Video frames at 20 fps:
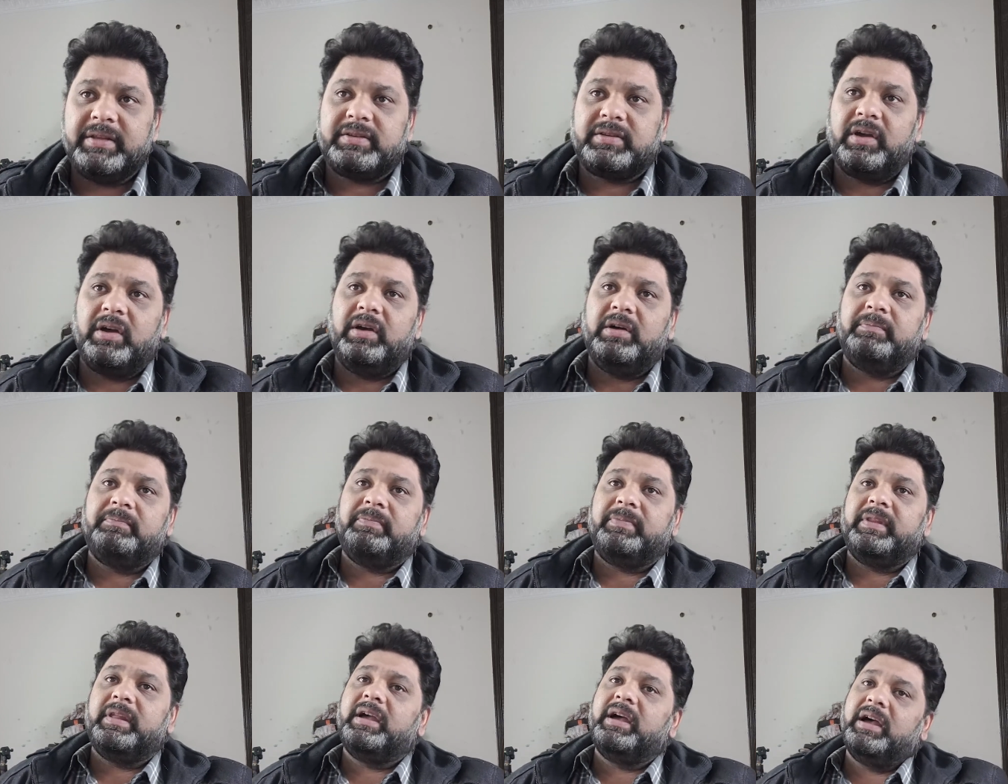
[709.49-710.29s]
So
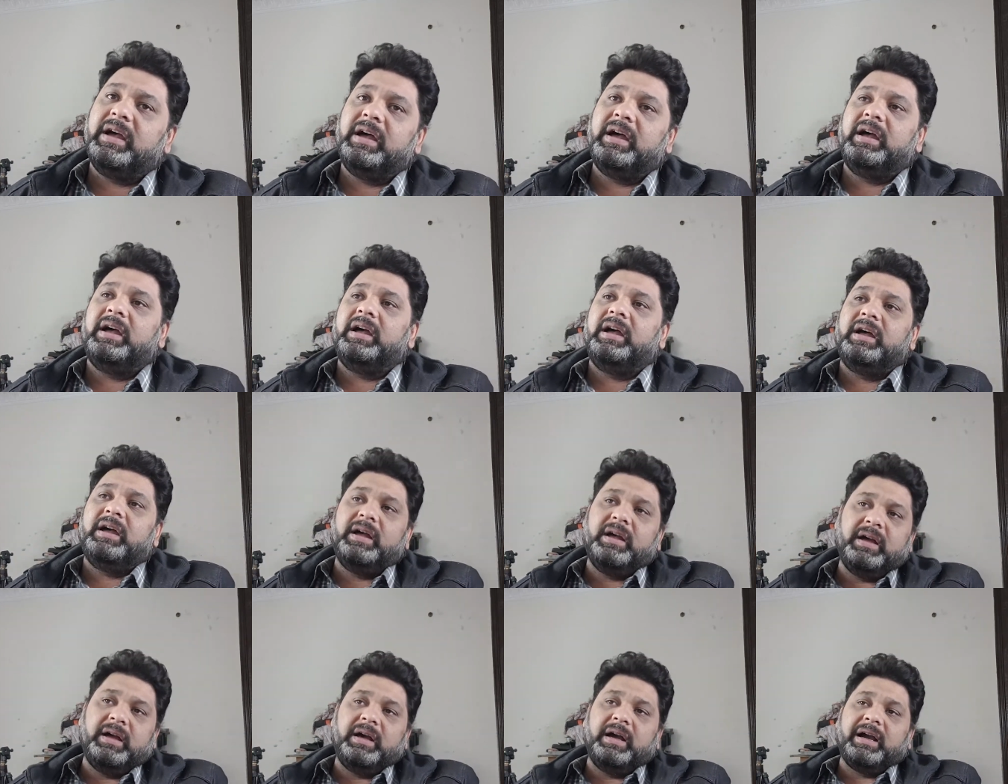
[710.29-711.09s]

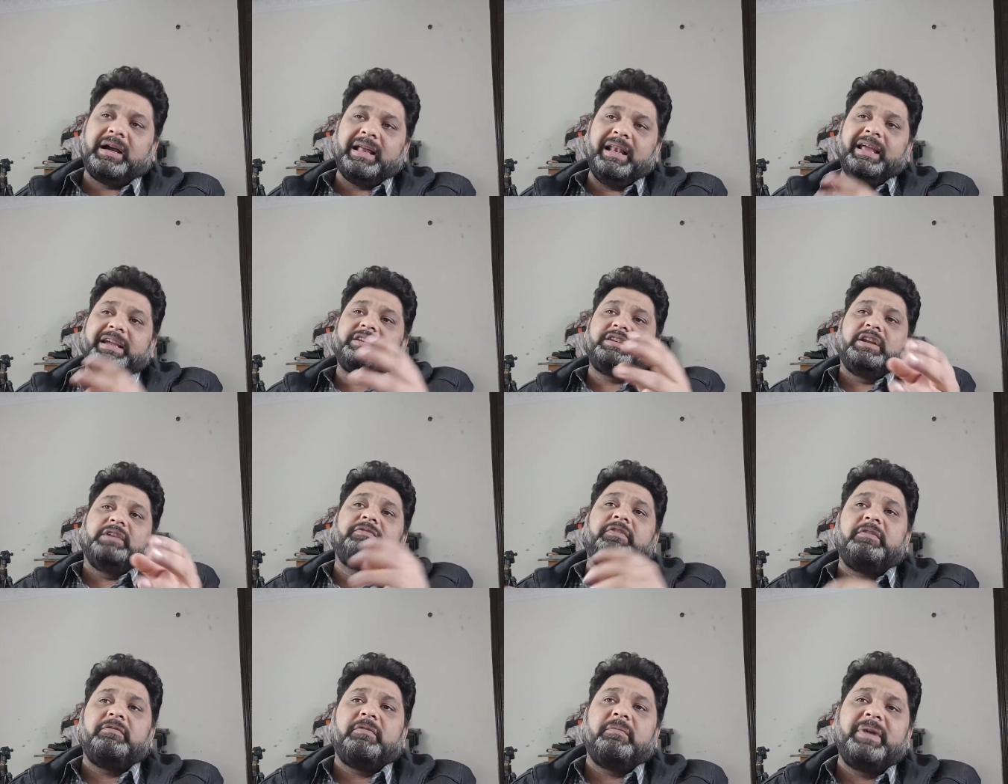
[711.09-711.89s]
a collection of
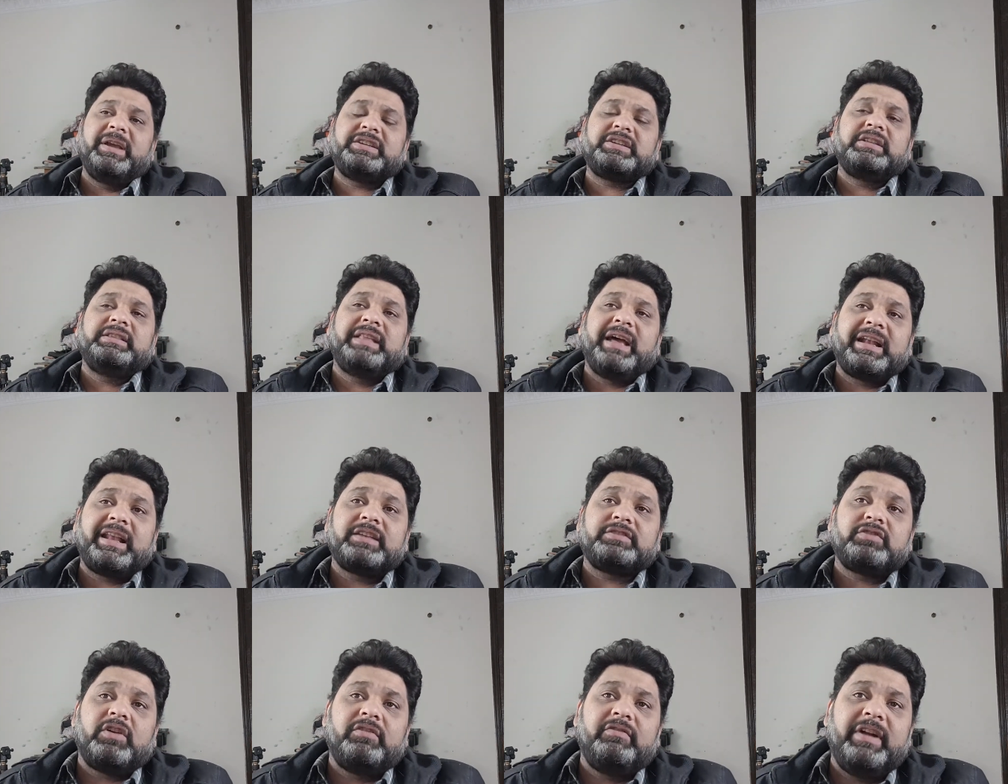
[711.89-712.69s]
information that
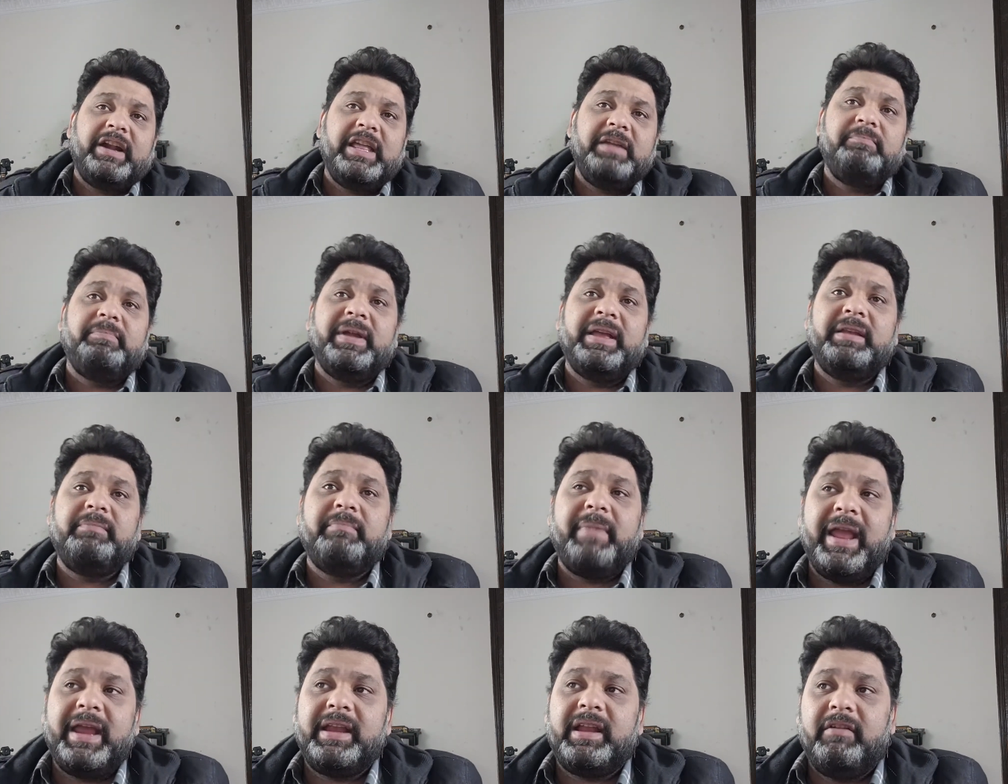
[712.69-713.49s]
has already been
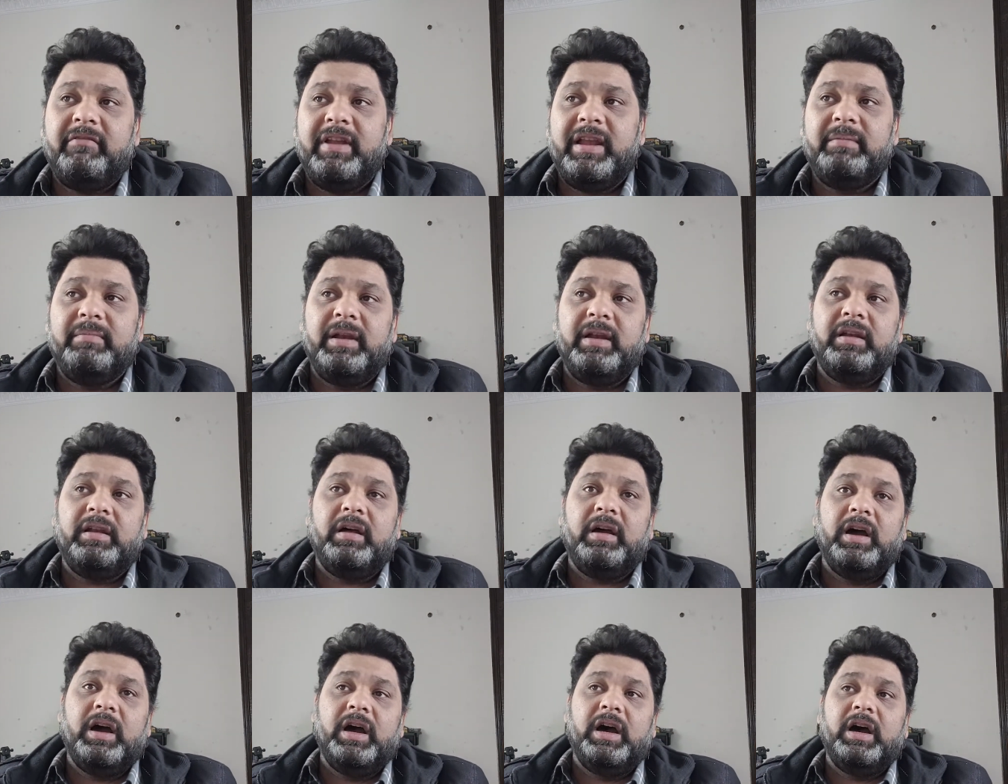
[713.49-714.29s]
made available
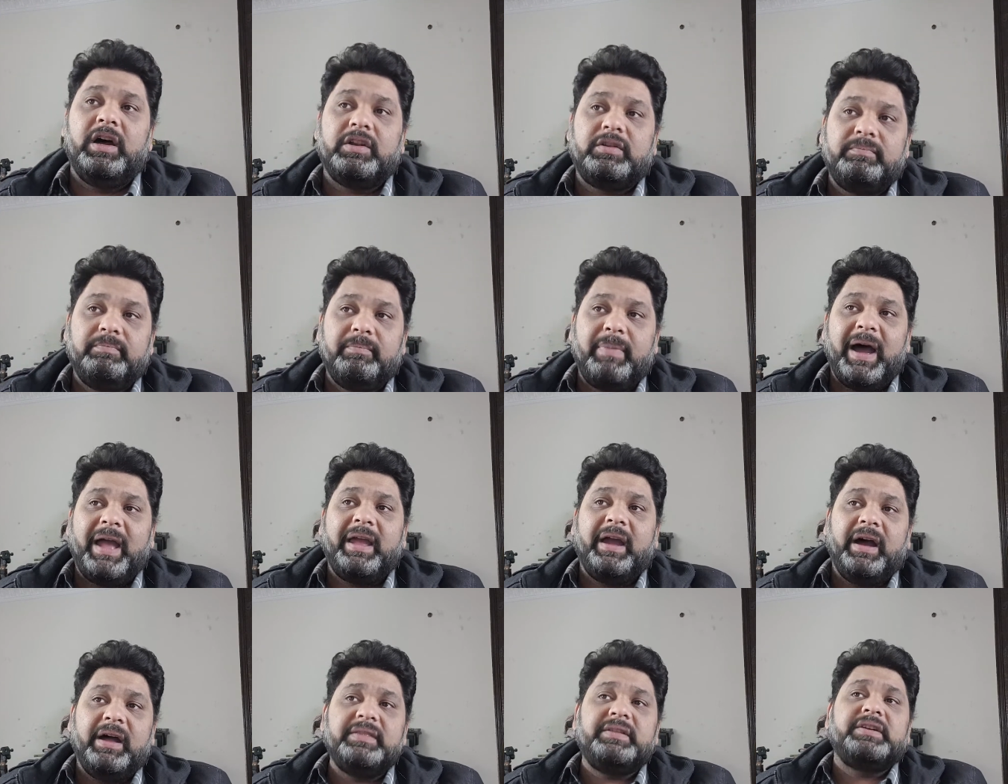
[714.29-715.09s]
by
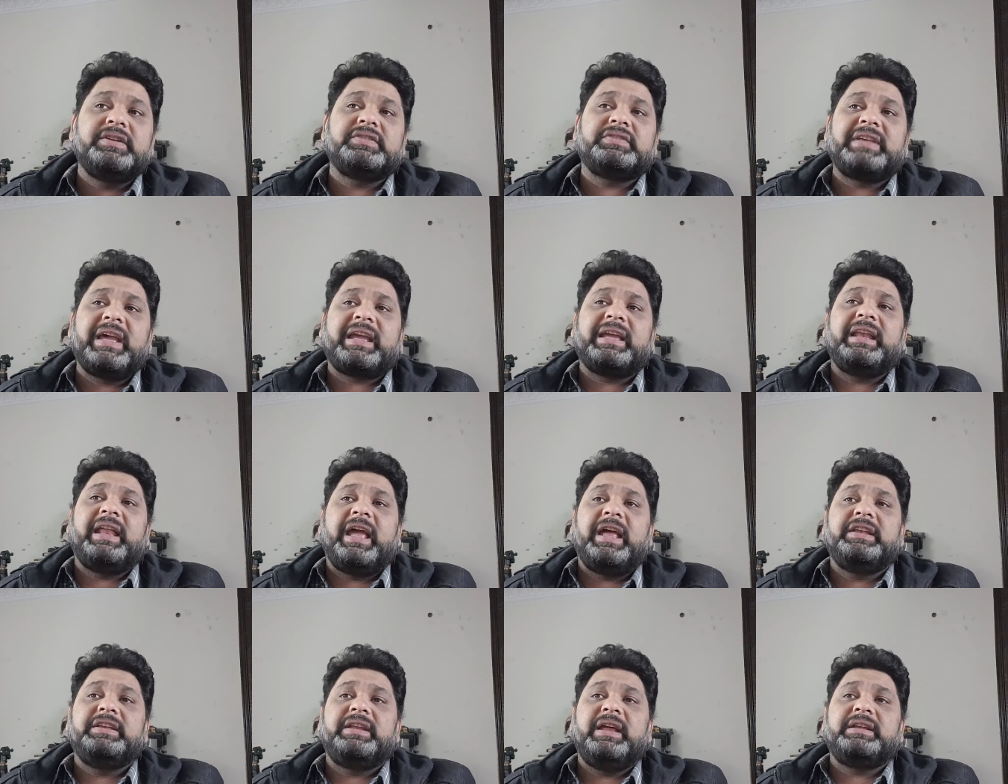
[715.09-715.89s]
others,
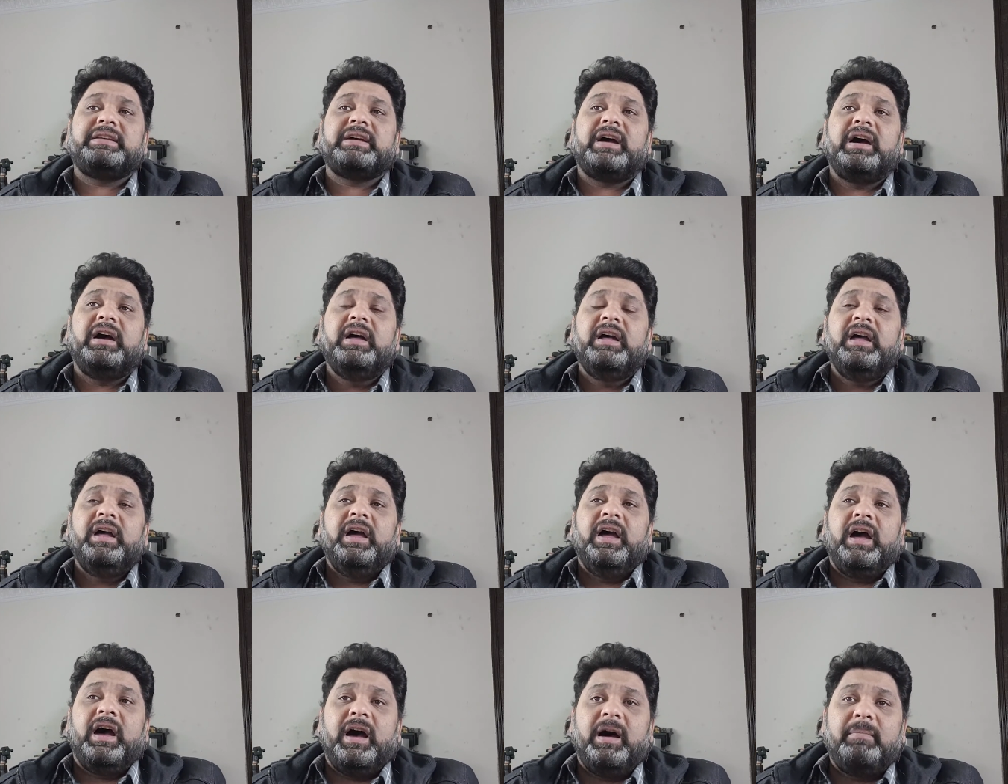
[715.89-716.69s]
second-hand data
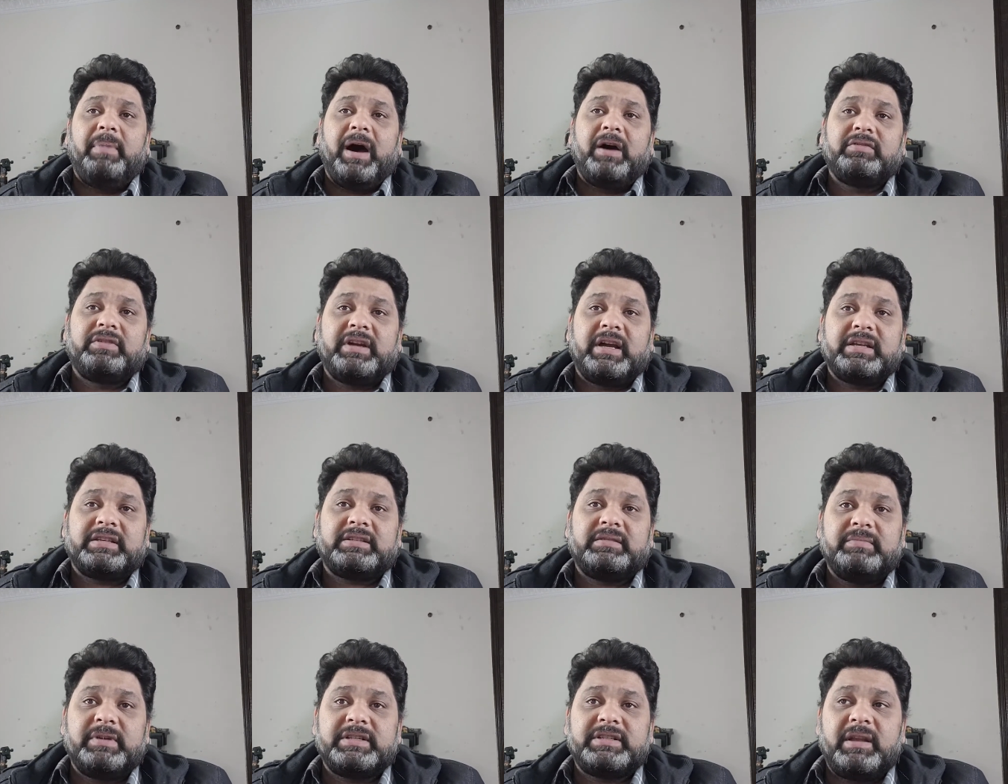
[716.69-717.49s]
about
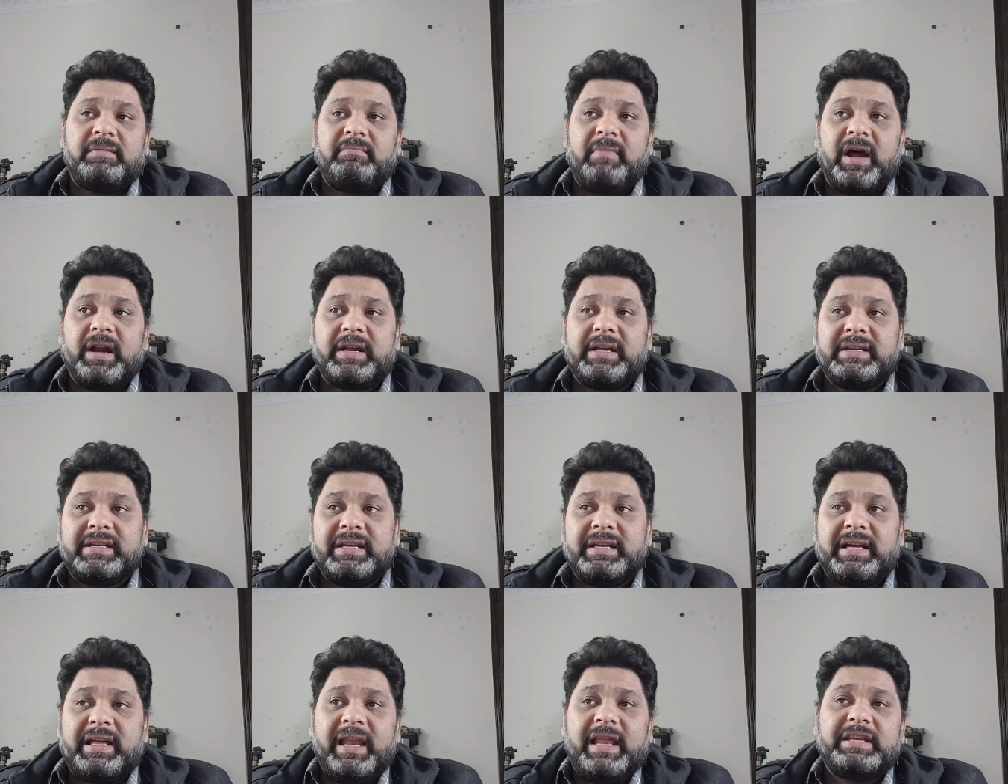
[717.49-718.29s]
customers and market,
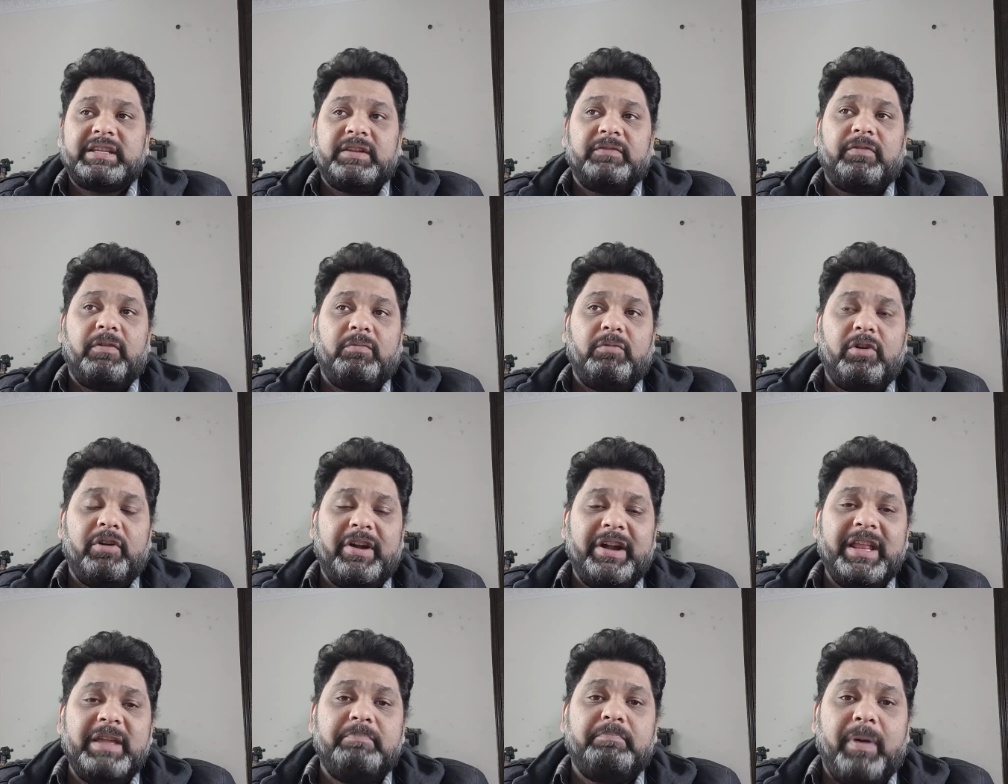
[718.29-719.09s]
and collection from
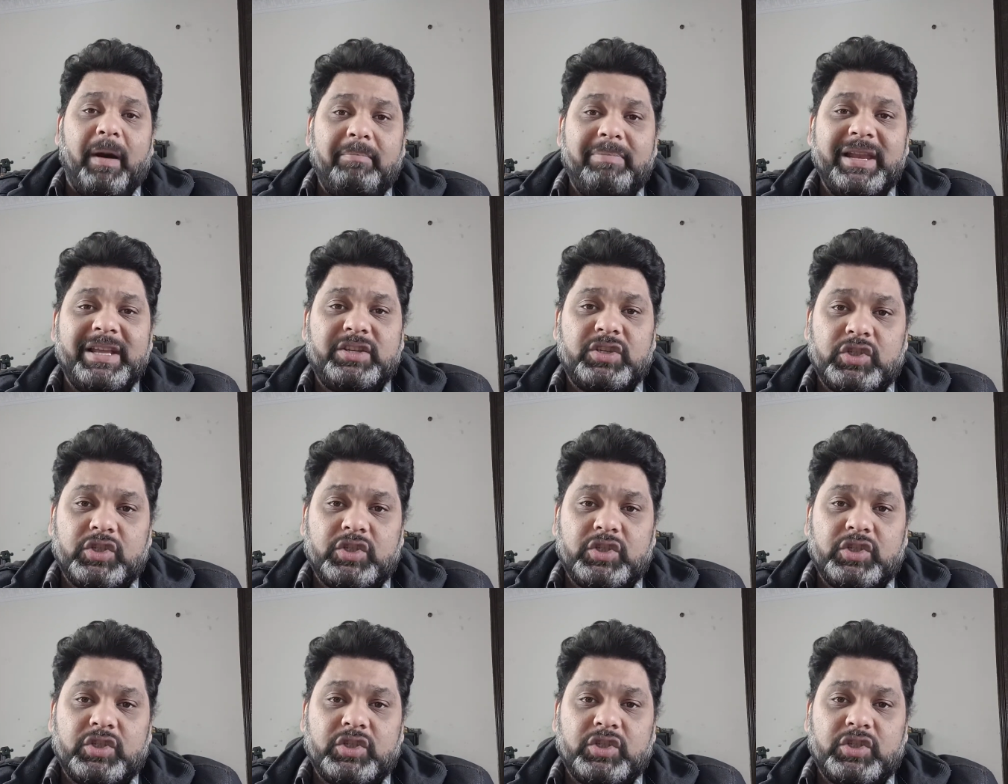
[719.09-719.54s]
already published